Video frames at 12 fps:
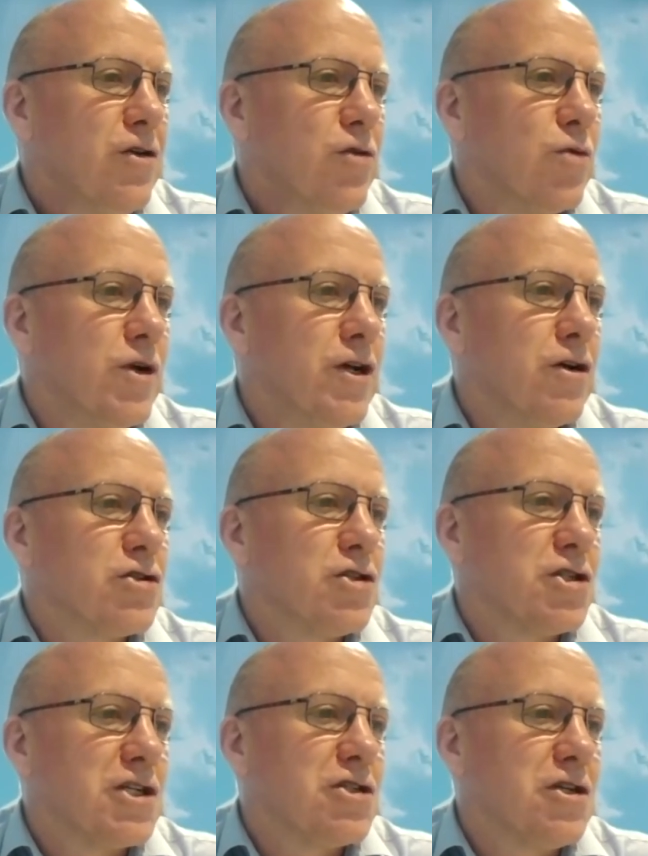we're not
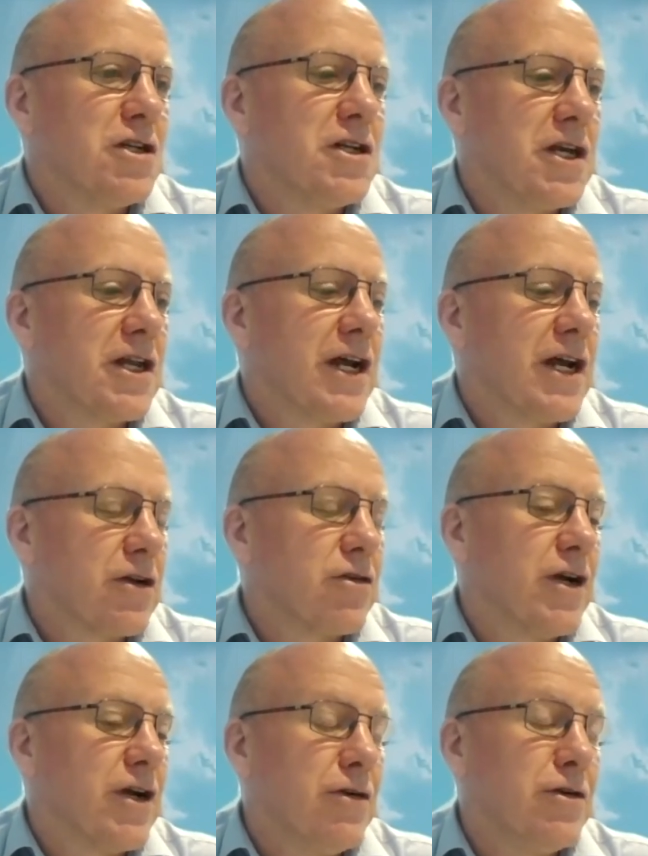suggesting digging out of the
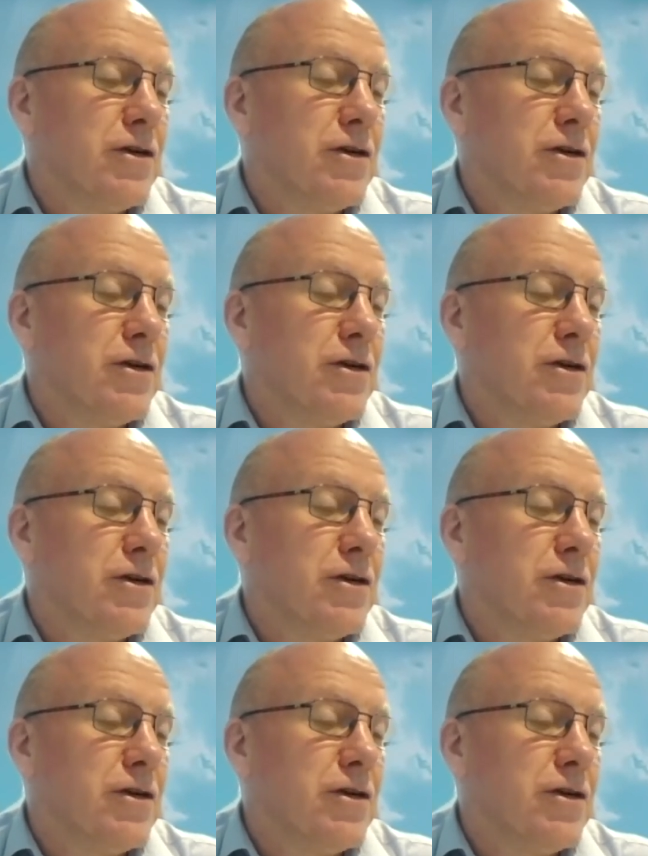ground.